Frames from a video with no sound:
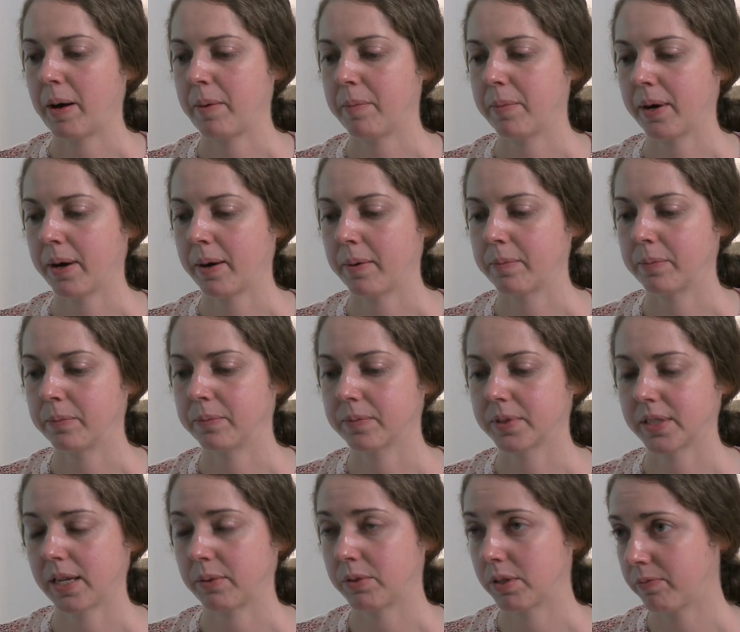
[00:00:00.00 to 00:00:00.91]
up
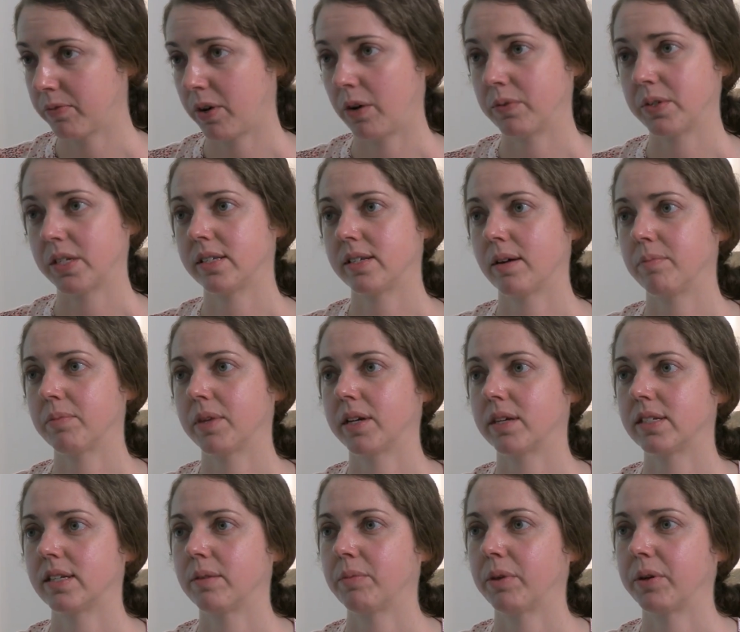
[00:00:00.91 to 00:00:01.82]
because I was involved in
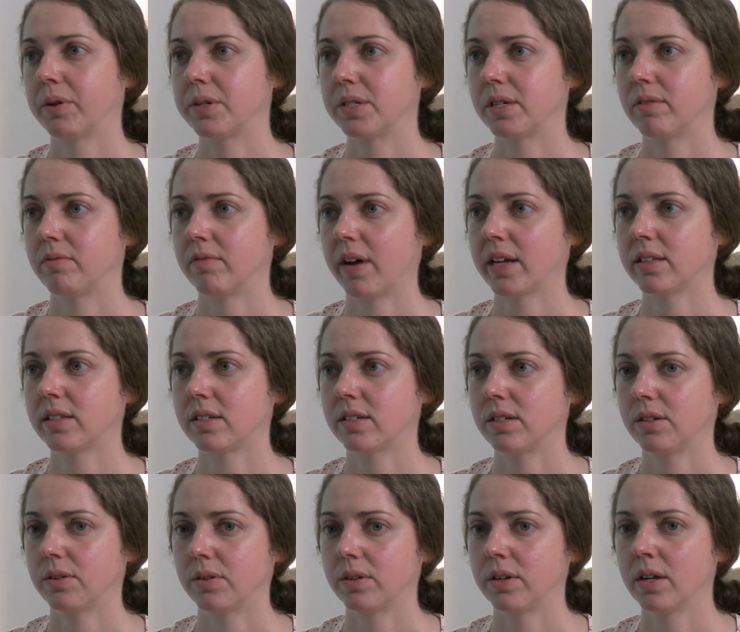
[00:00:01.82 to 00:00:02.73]
something similar as a vet
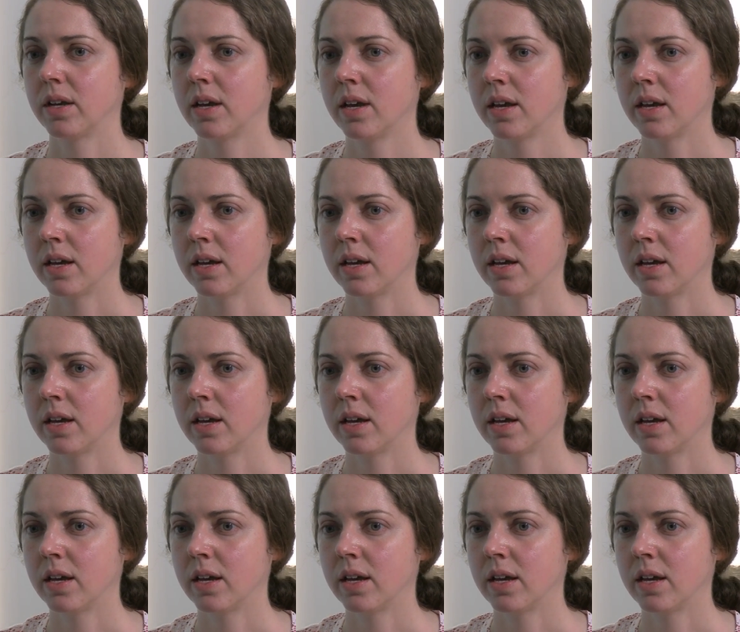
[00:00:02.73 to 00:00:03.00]
student,